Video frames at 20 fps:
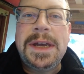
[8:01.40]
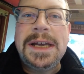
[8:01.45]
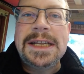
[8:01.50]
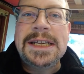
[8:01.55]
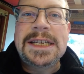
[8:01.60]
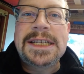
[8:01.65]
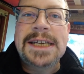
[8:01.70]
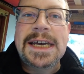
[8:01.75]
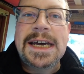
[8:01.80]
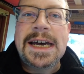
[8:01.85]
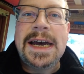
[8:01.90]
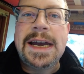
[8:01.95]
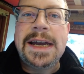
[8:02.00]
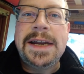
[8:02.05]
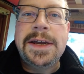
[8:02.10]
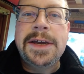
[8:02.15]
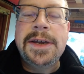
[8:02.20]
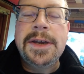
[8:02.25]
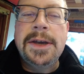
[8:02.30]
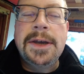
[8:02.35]
the
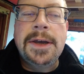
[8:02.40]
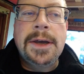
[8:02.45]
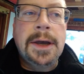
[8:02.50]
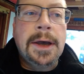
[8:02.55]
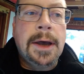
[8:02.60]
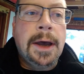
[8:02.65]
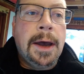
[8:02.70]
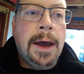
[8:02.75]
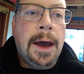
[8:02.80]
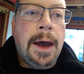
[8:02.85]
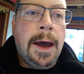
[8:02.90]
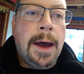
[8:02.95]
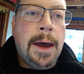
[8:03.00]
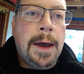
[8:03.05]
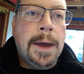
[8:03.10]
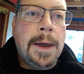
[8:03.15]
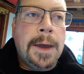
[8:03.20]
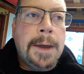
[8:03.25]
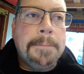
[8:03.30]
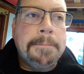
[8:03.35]
inside.
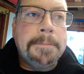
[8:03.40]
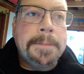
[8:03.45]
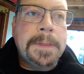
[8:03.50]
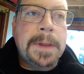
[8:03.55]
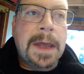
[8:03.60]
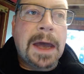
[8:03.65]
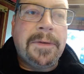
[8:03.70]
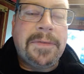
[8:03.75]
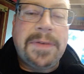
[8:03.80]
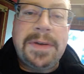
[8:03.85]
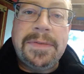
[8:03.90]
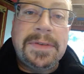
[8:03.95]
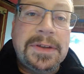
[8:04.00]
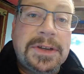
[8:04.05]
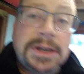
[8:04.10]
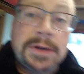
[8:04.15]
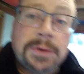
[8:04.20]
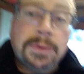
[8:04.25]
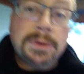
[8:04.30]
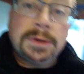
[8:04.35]
I've even
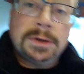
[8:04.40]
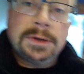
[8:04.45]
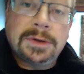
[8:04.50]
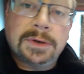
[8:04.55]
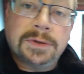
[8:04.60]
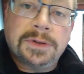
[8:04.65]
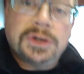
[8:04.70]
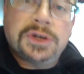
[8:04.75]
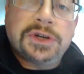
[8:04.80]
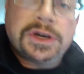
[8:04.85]
took the